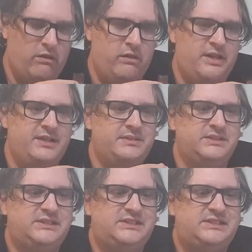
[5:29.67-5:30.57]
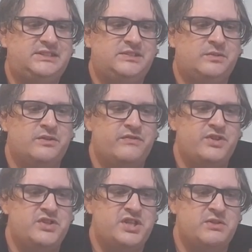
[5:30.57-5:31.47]
like where the
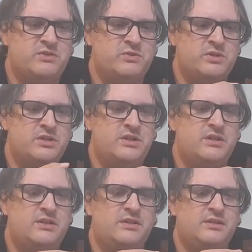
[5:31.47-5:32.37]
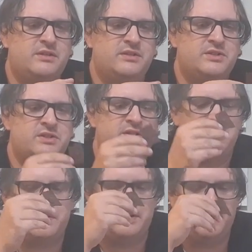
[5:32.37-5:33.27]
fish scales were. So let's
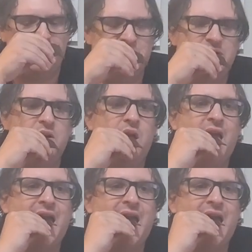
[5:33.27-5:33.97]
go ahead and give this a go.